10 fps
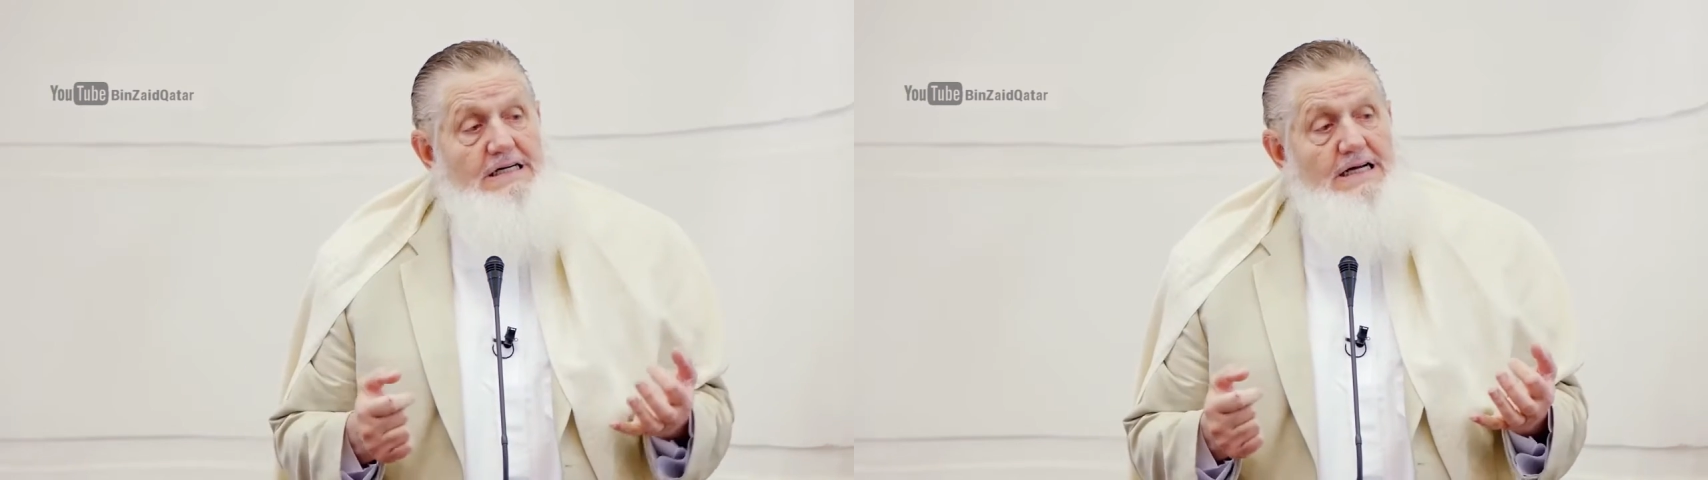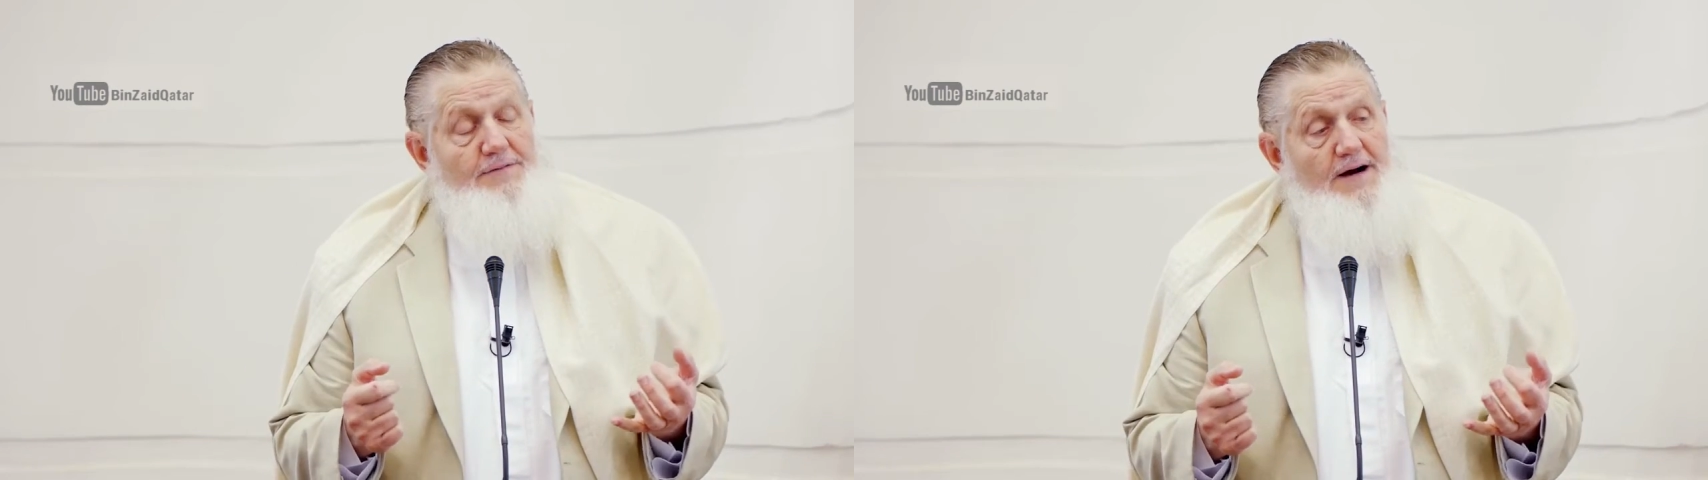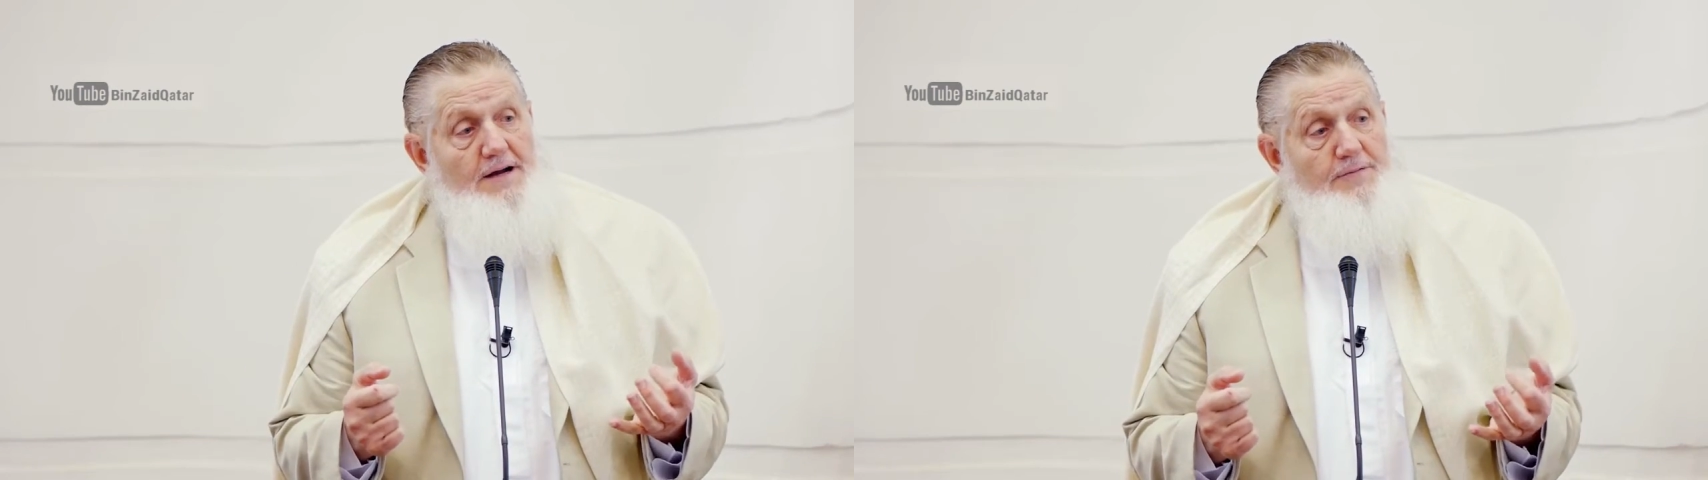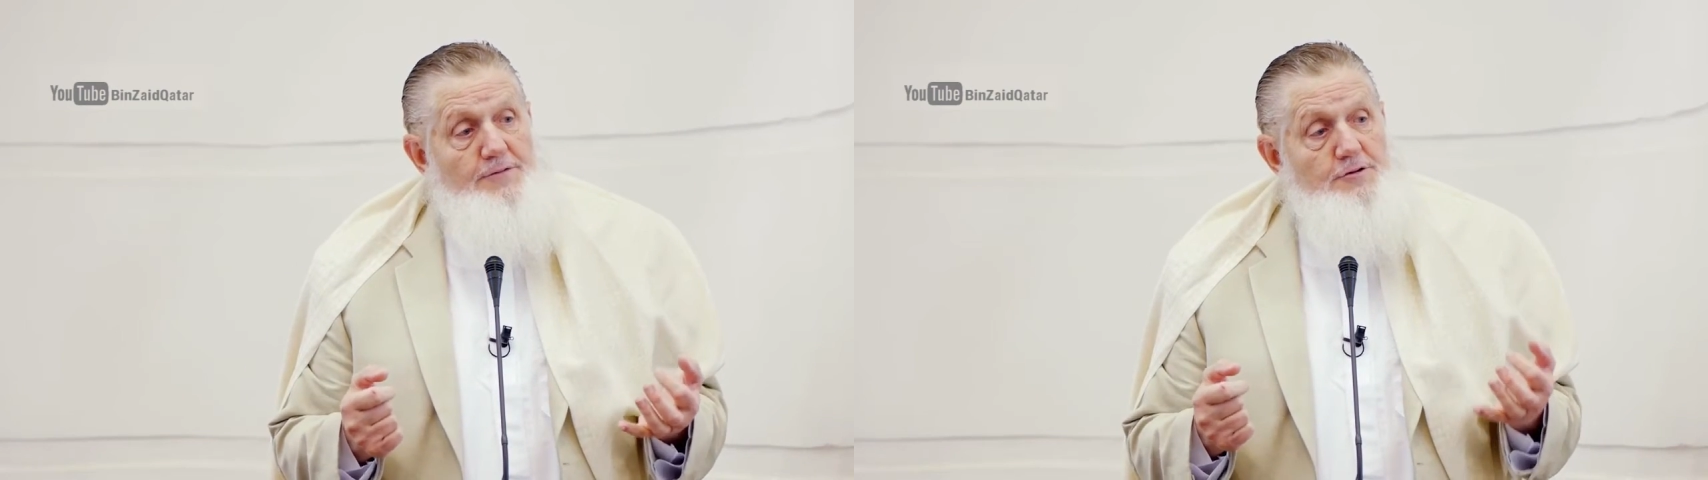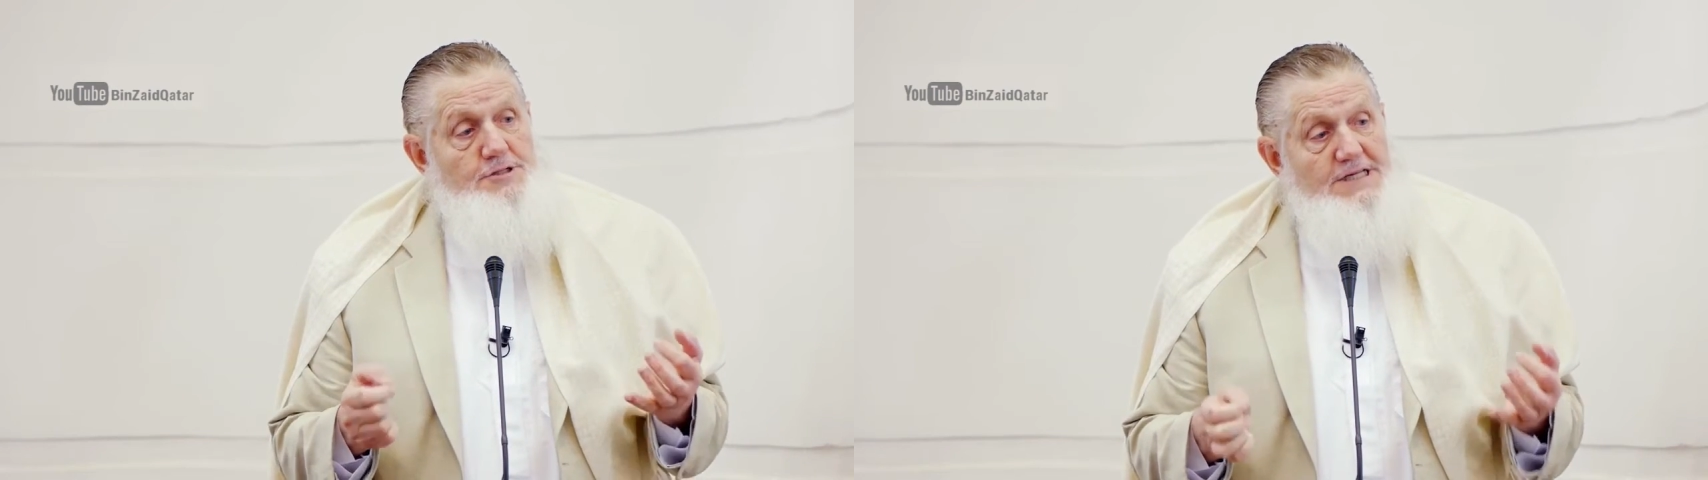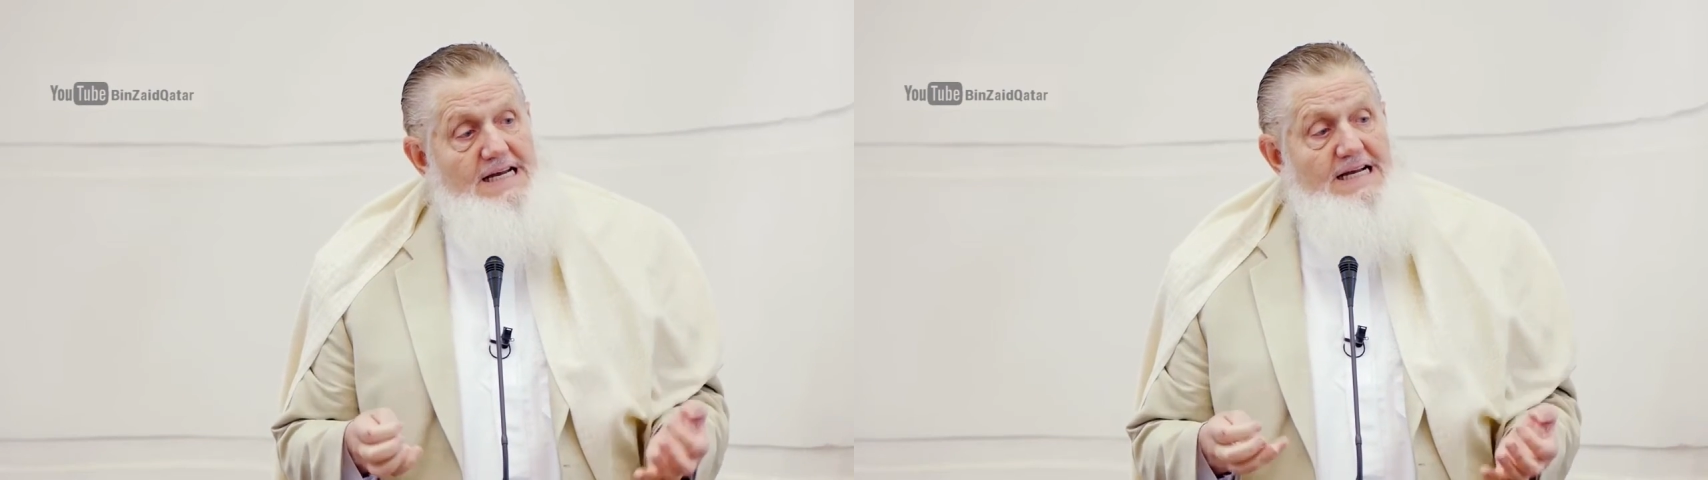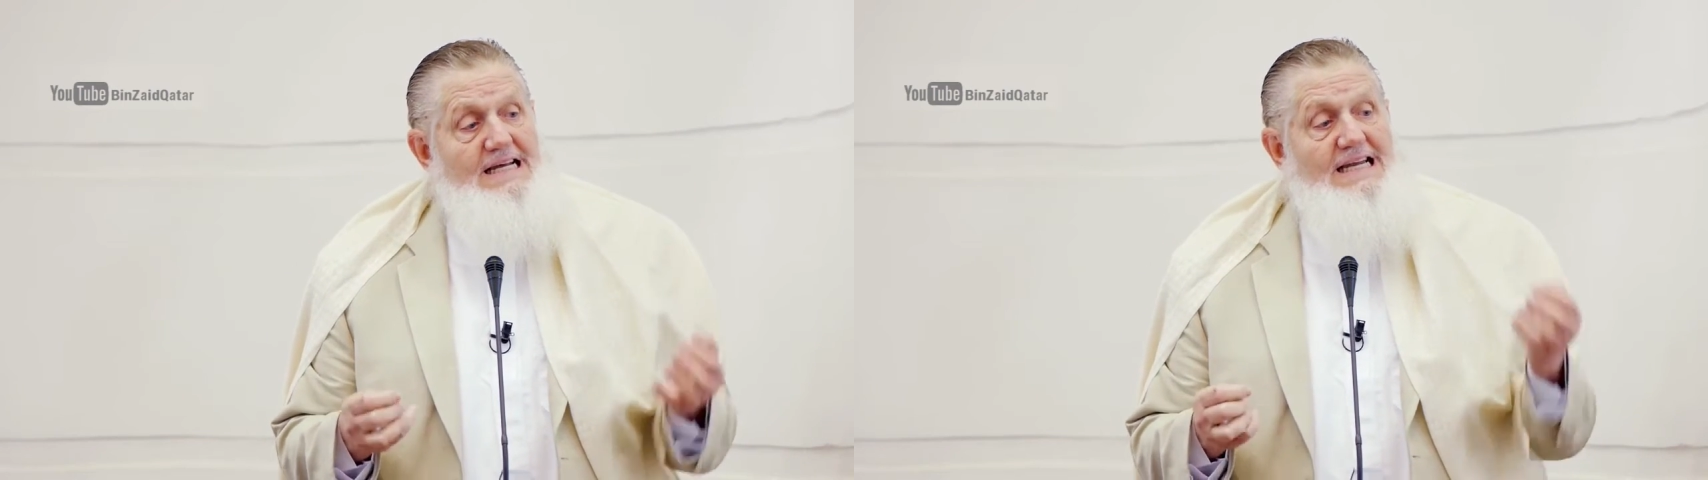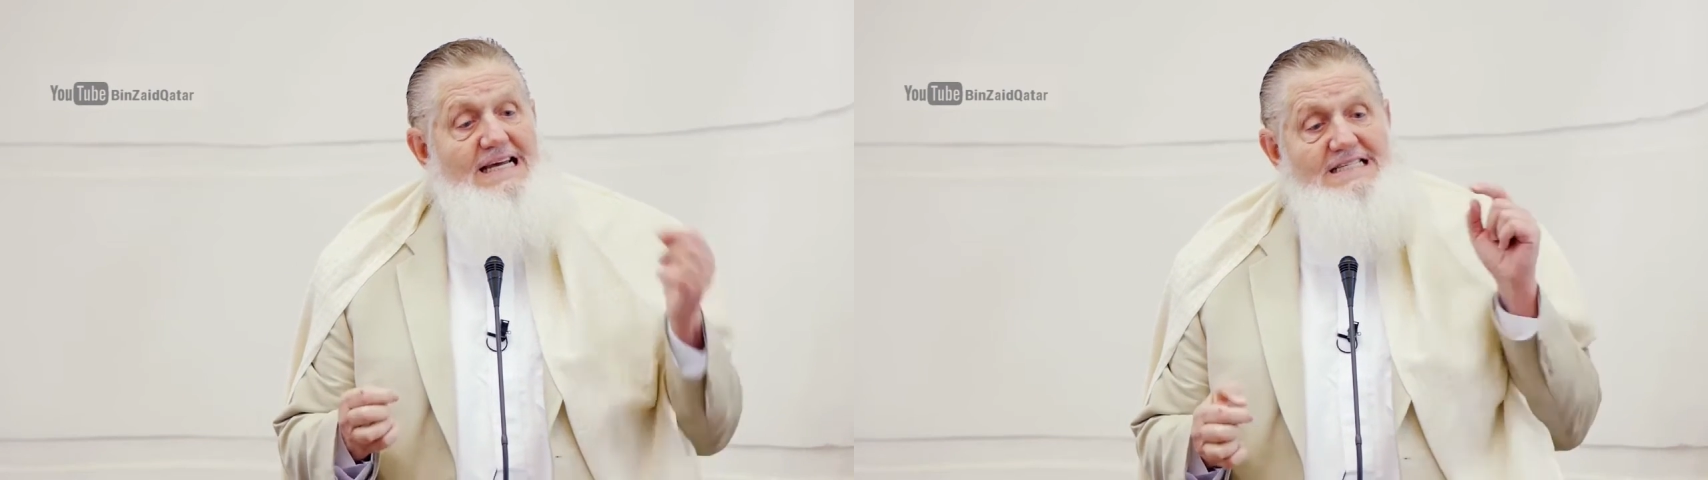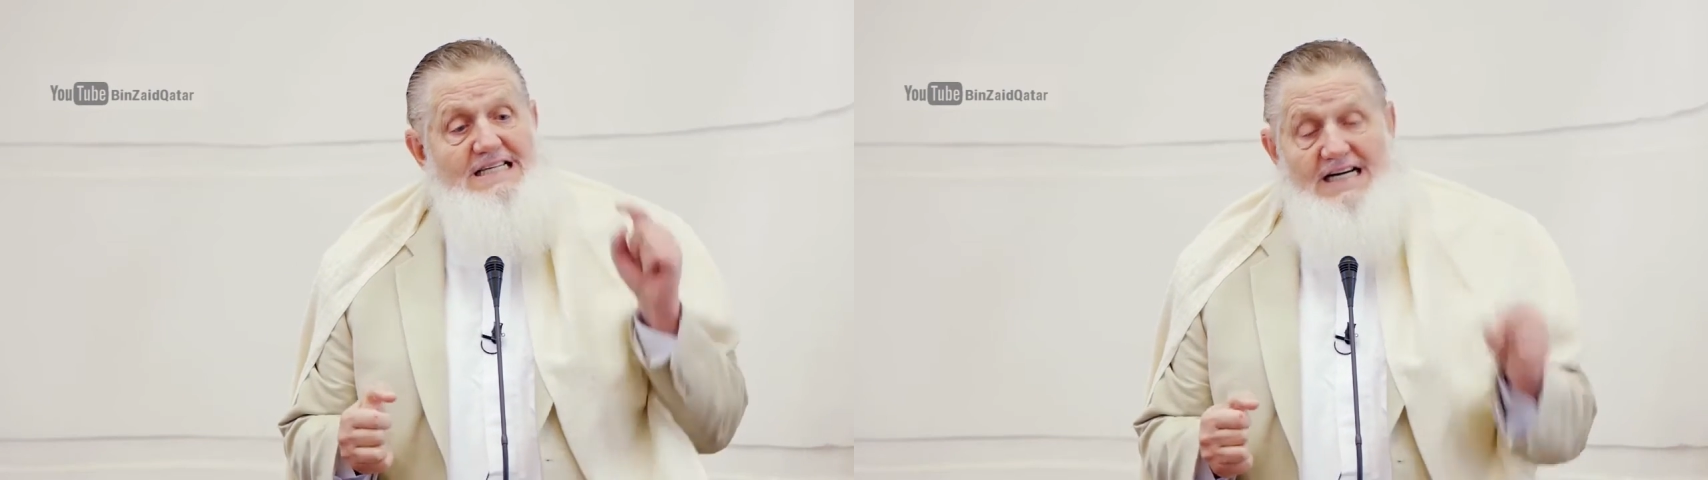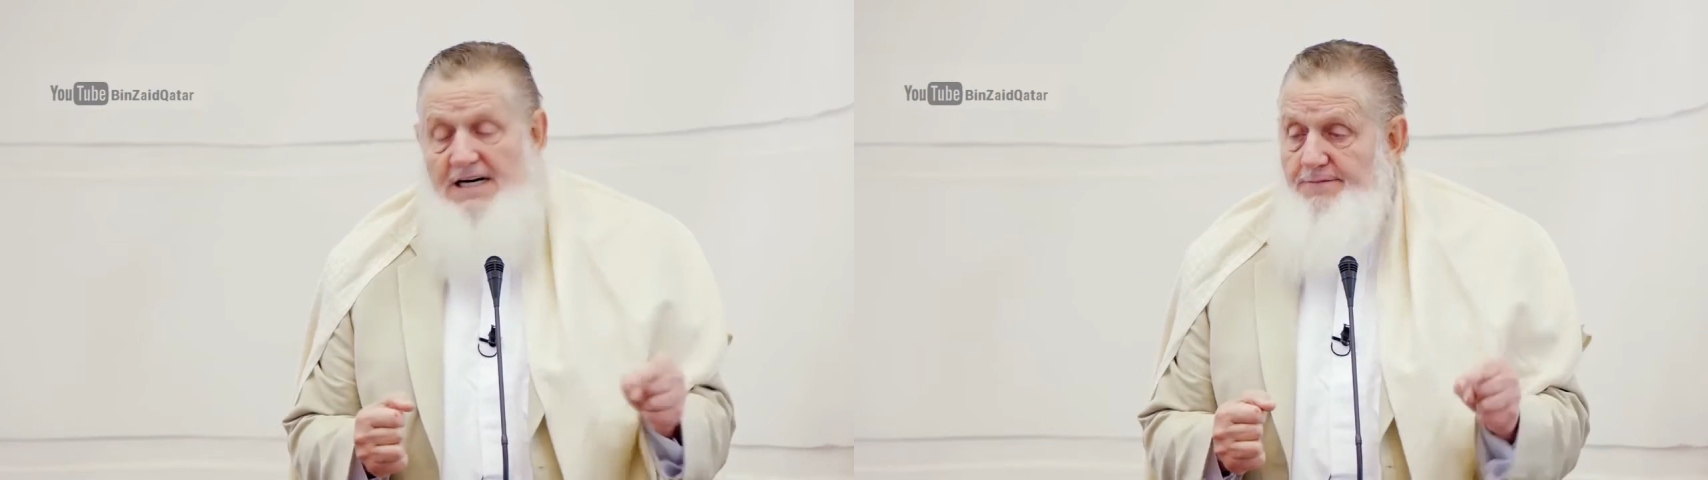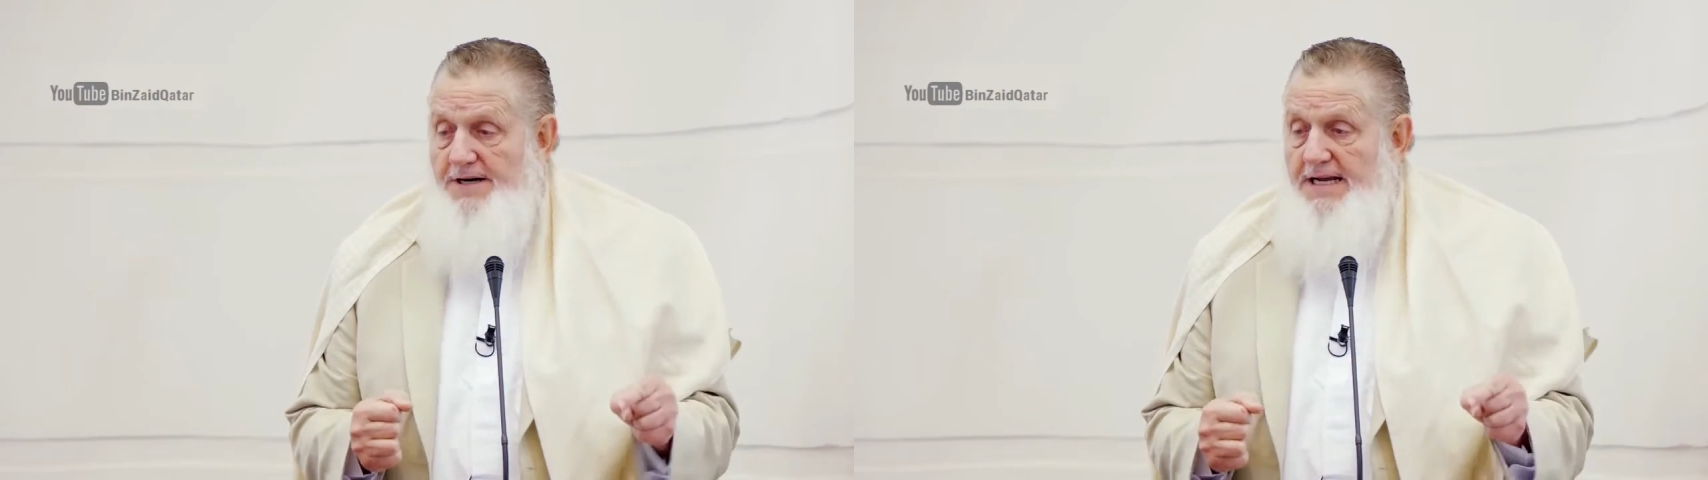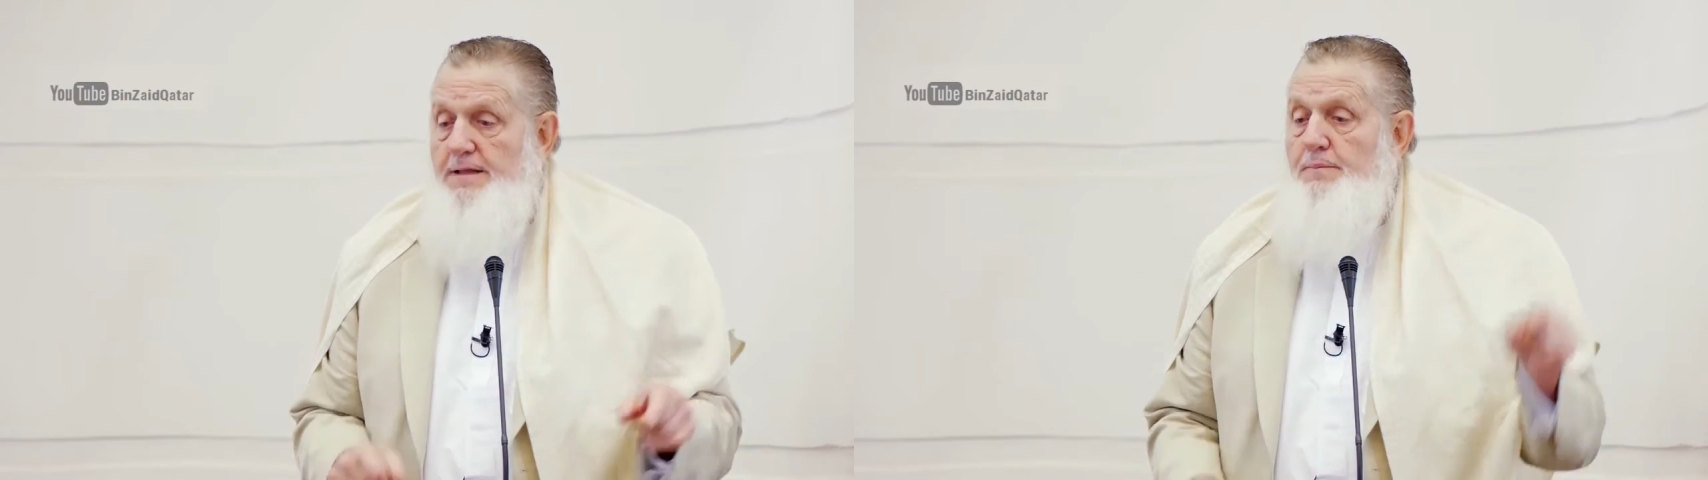If you're saying that he's covering it,